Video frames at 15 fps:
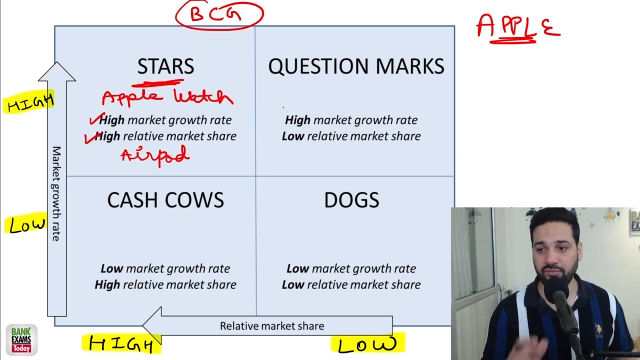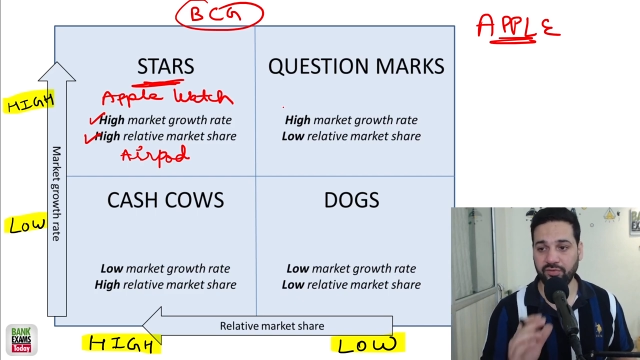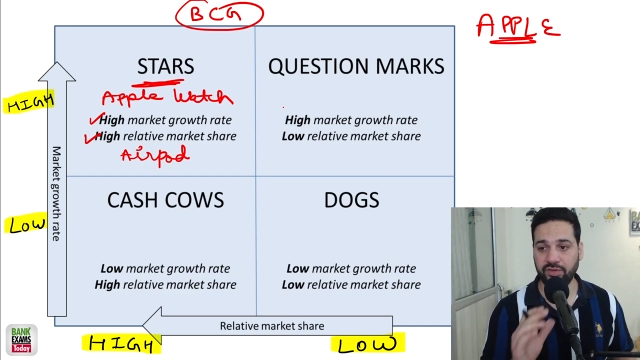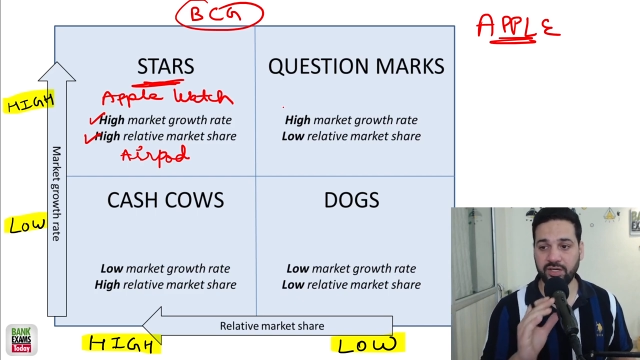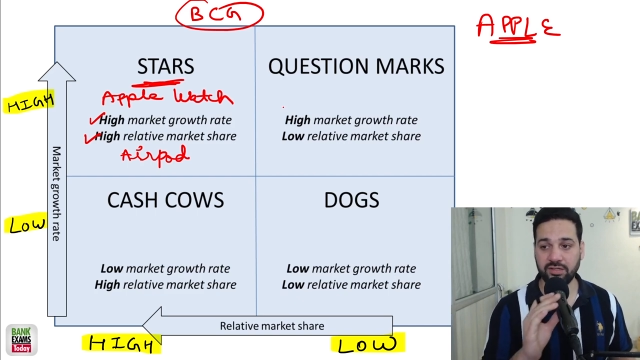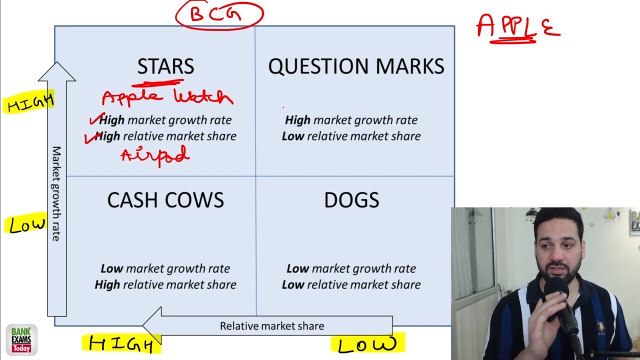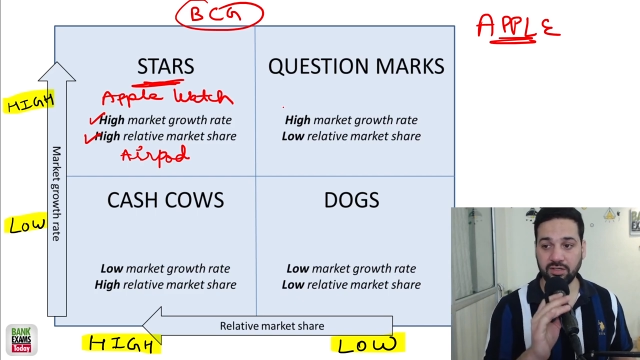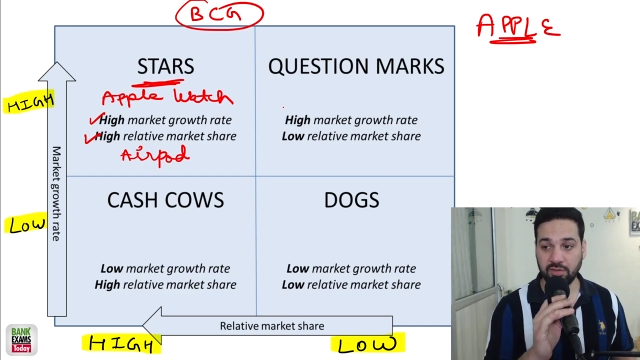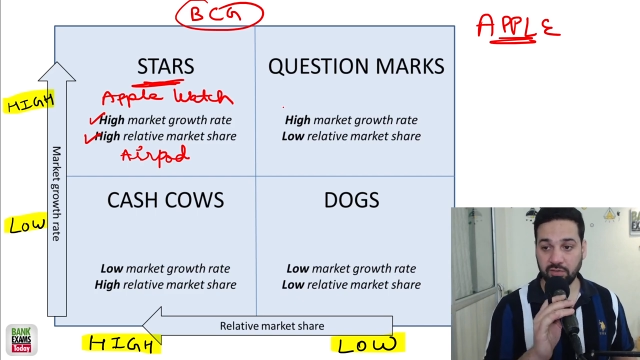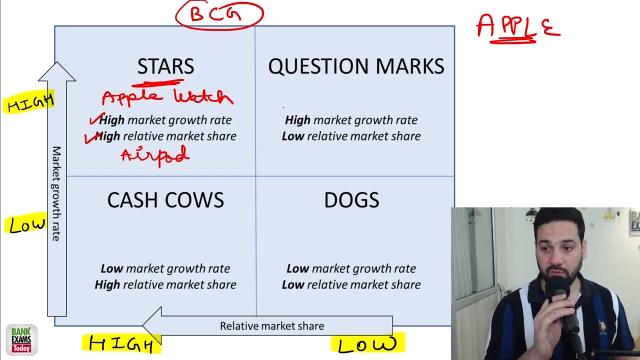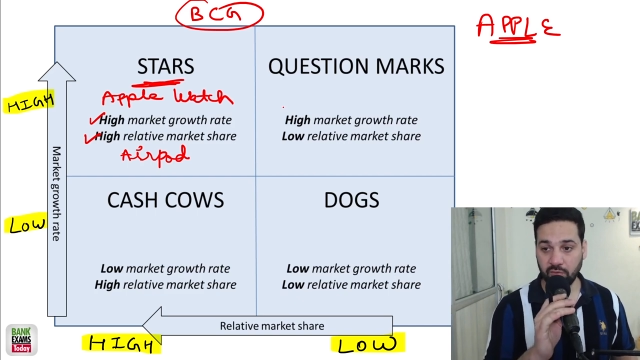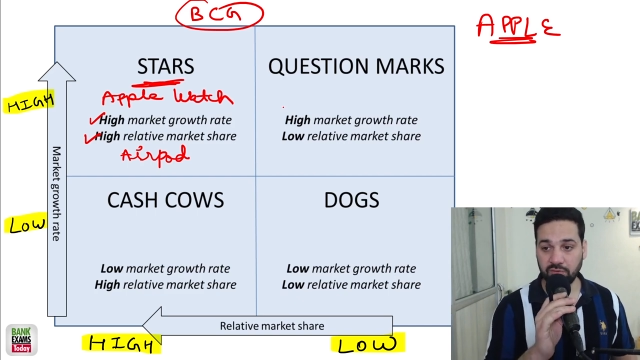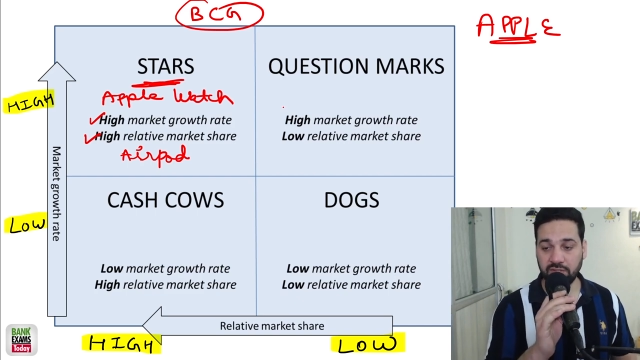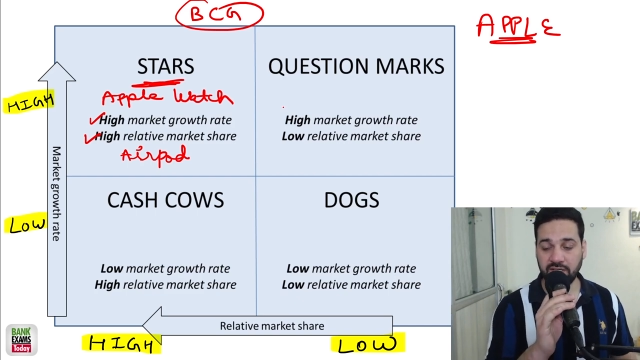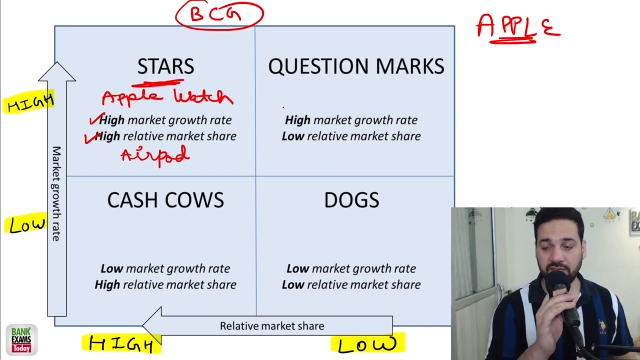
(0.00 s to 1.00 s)
where the
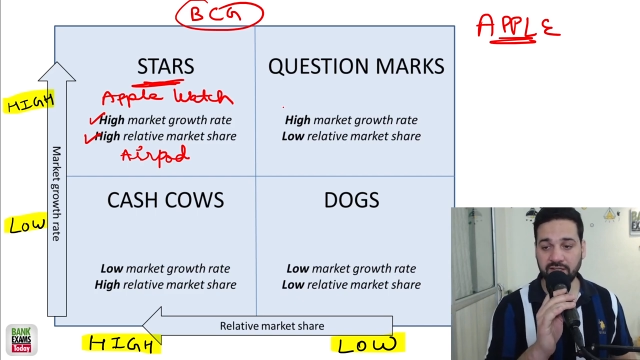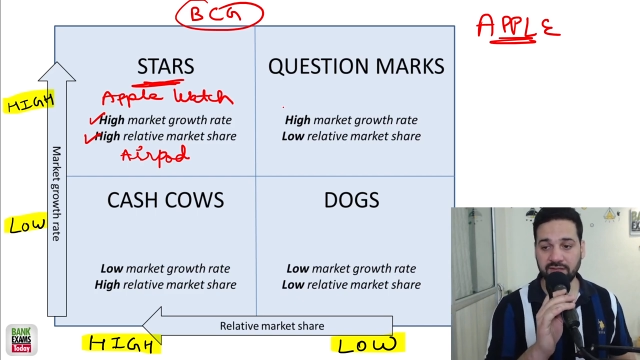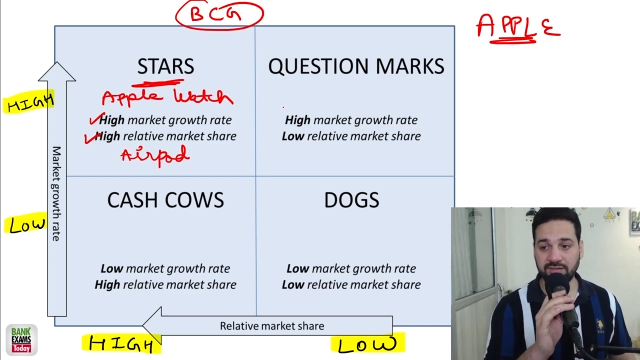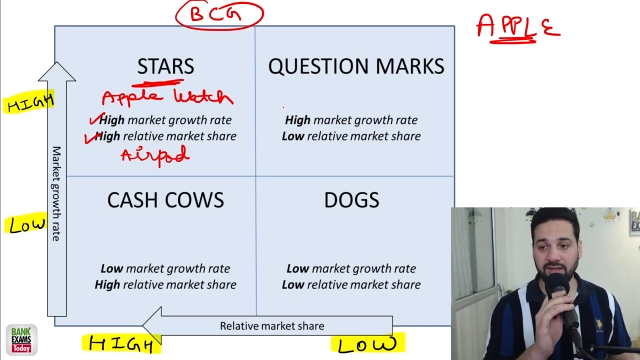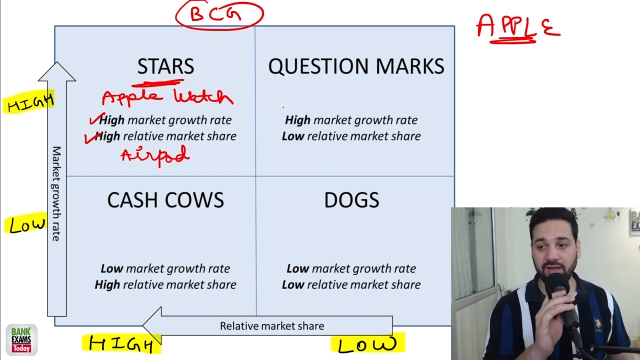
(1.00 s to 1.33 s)
growth rate is